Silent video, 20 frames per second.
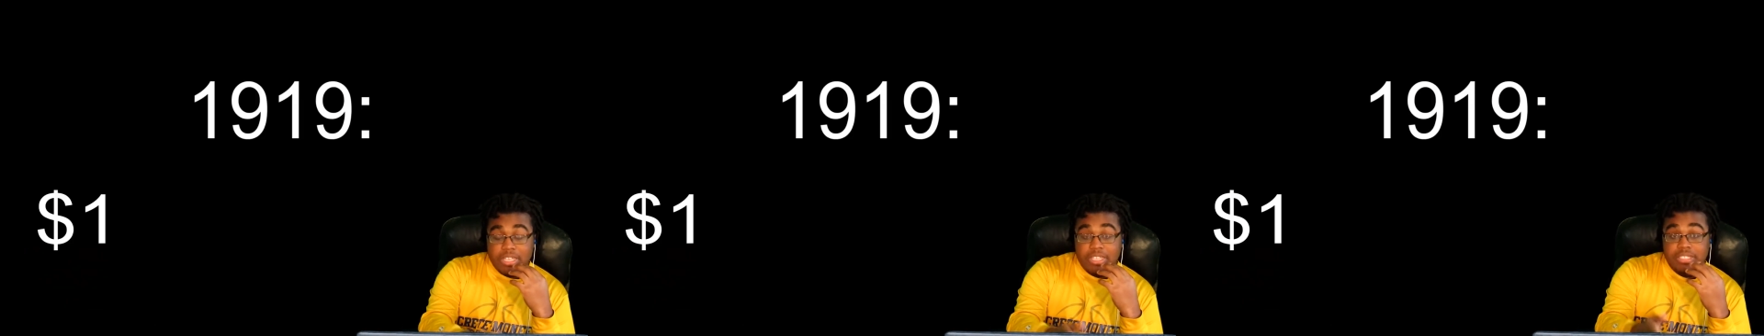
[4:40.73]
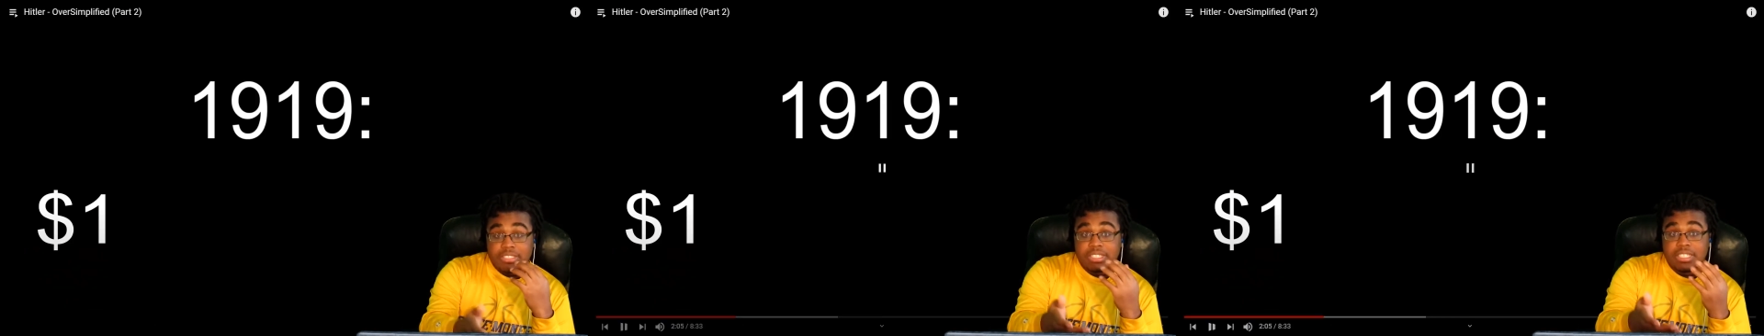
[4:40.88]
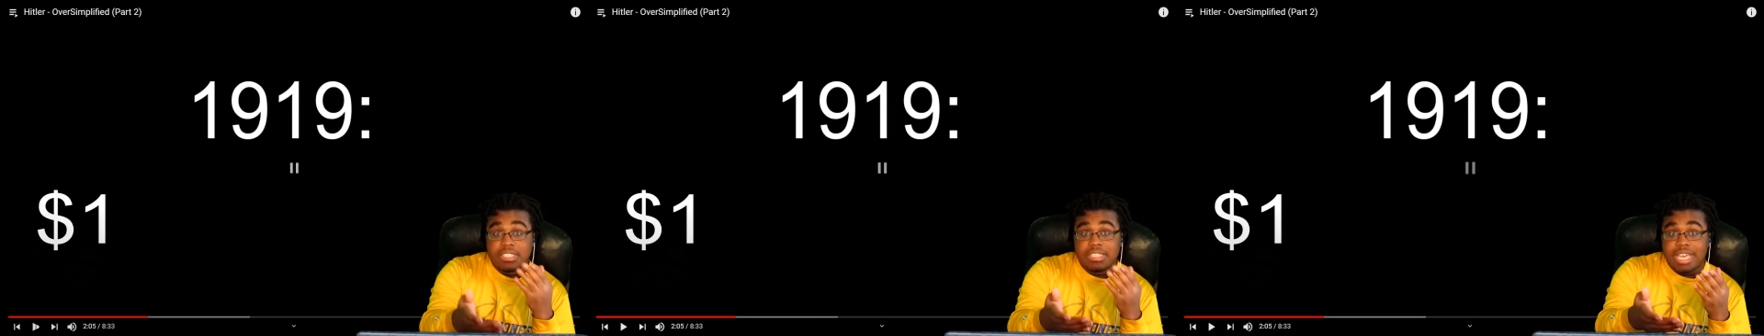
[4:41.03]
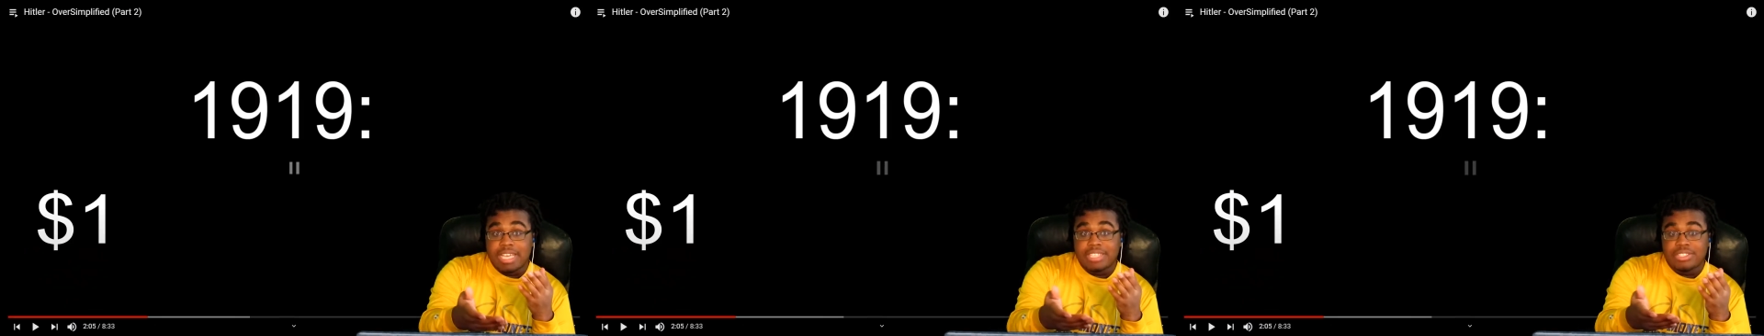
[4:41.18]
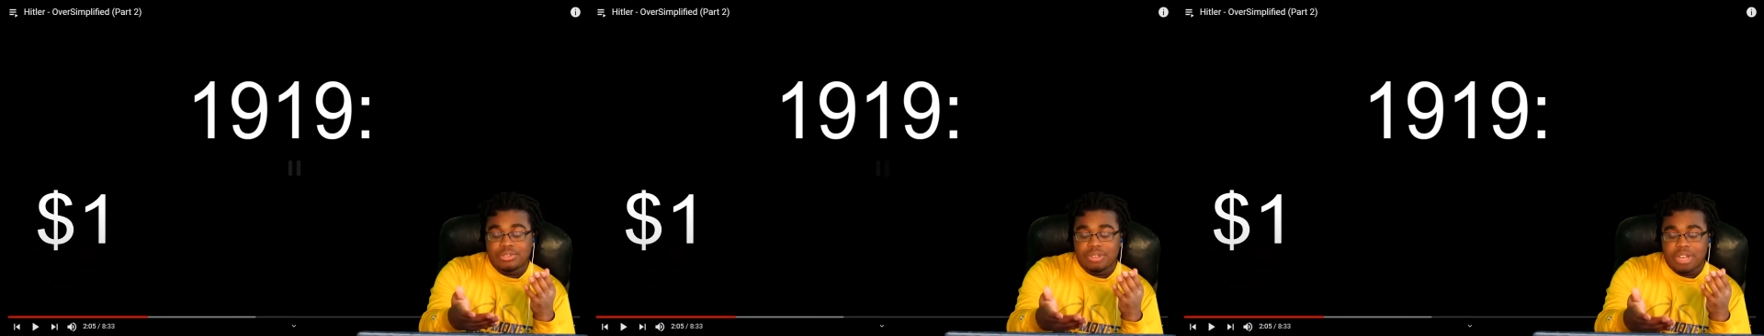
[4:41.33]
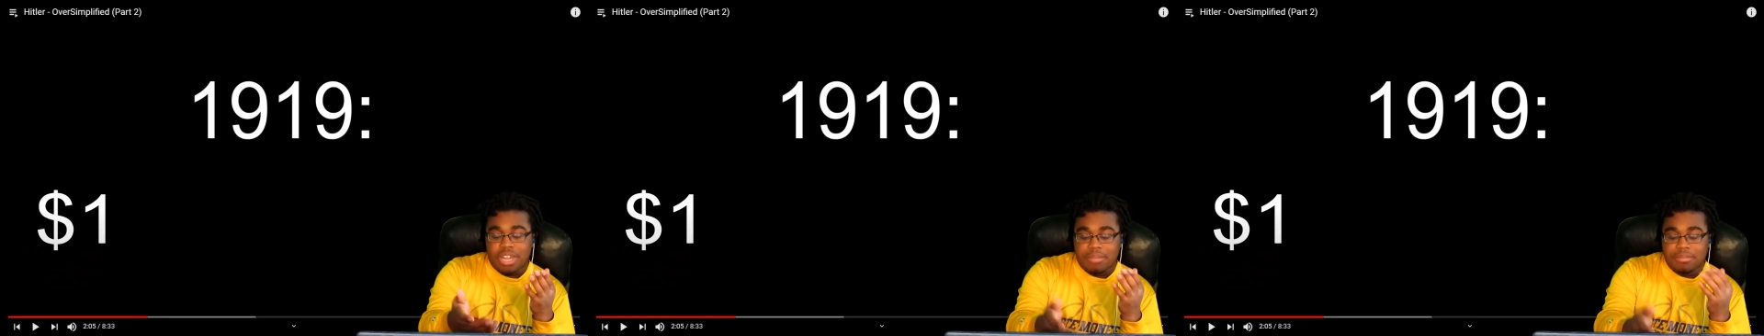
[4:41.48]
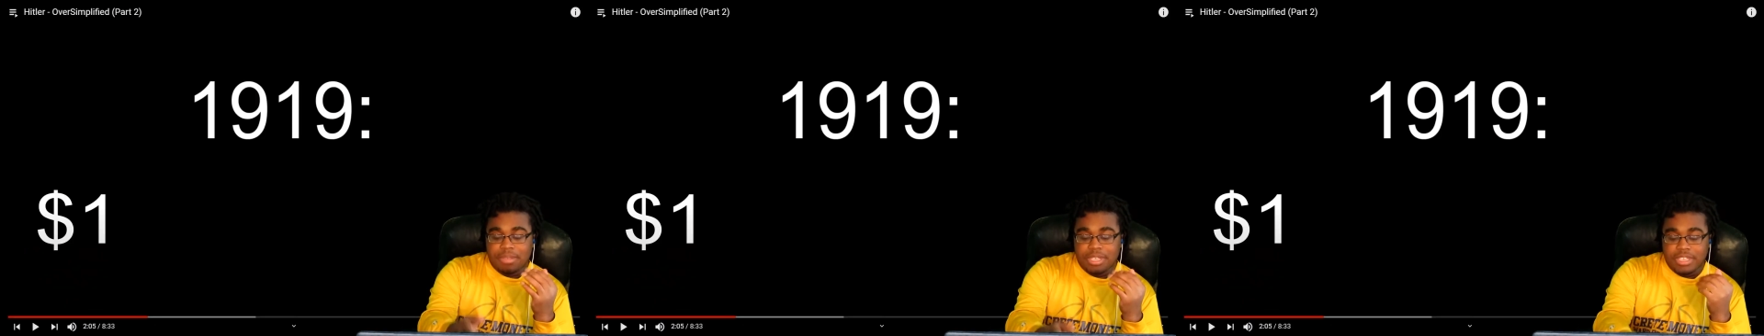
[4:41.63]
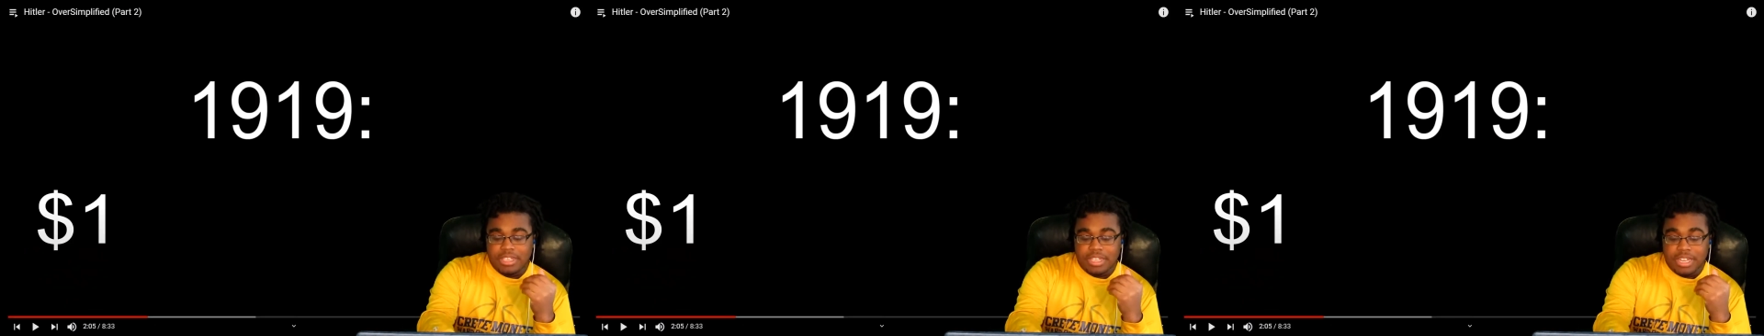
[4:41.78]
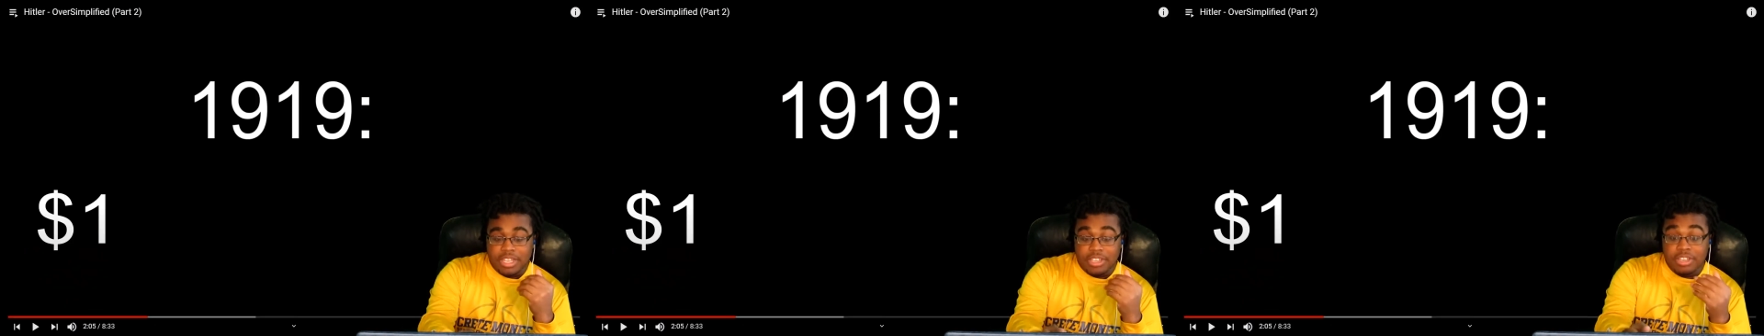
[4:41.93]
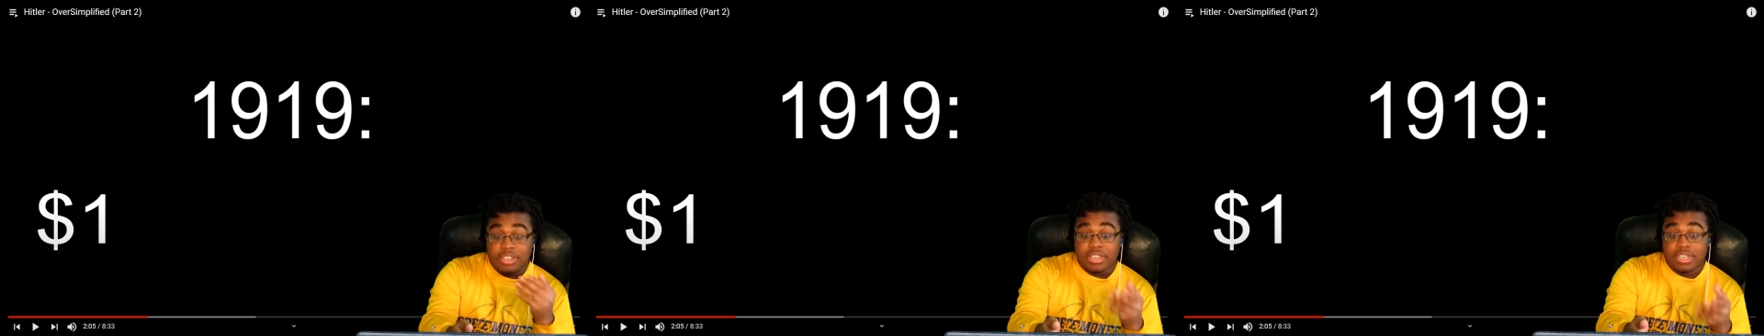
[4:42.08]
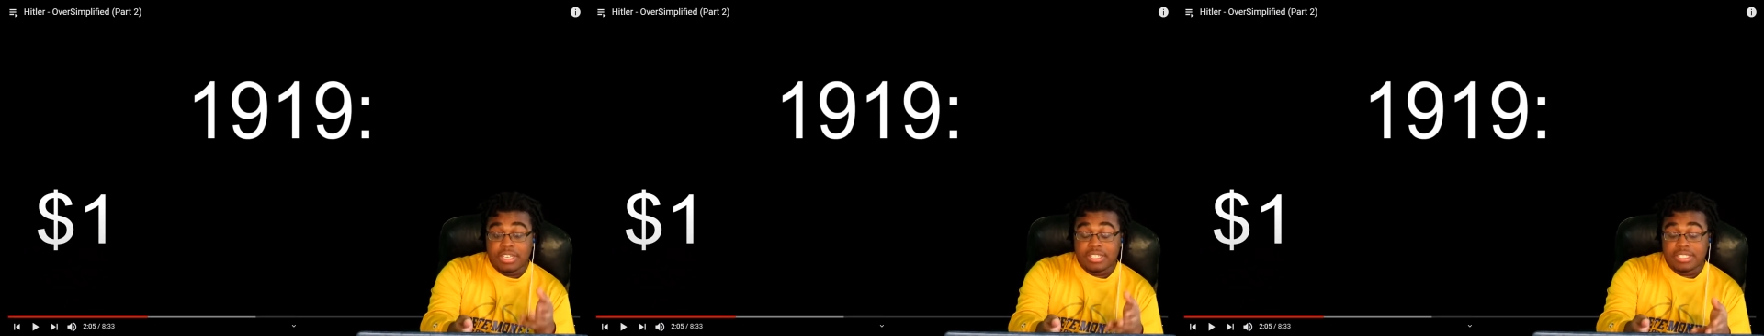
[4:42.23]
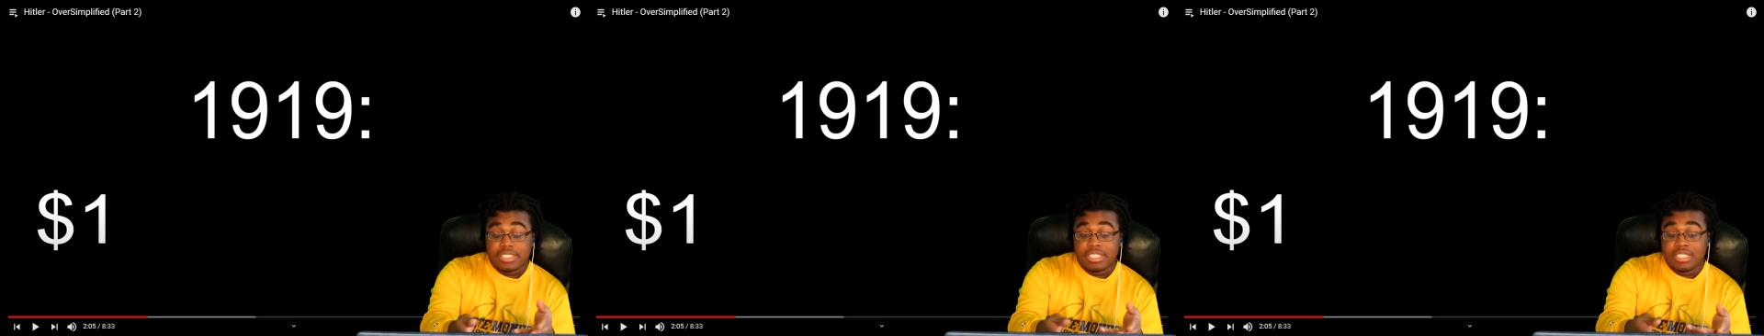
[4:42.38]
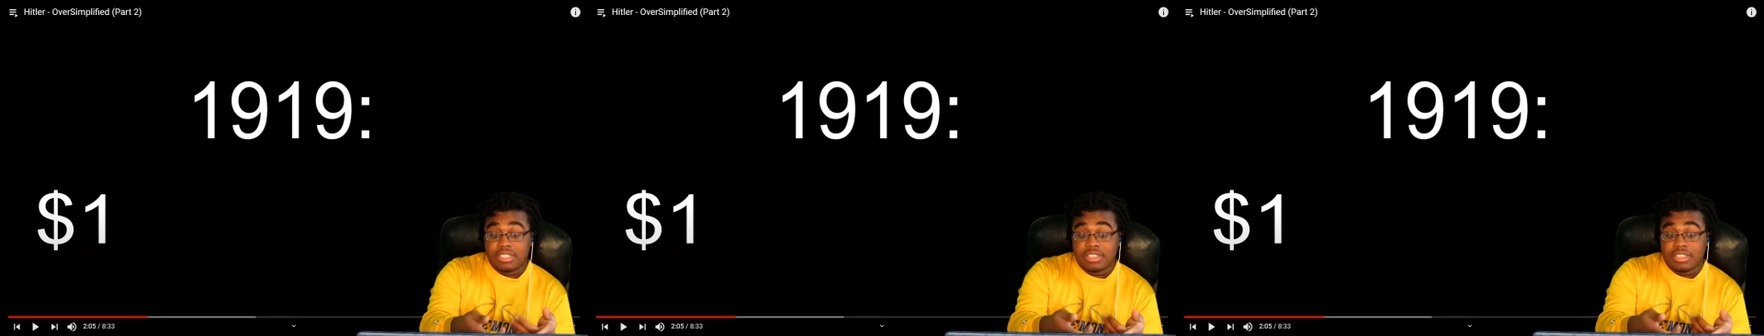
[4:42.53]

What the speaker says: And see, that's what I mean. And you're going to see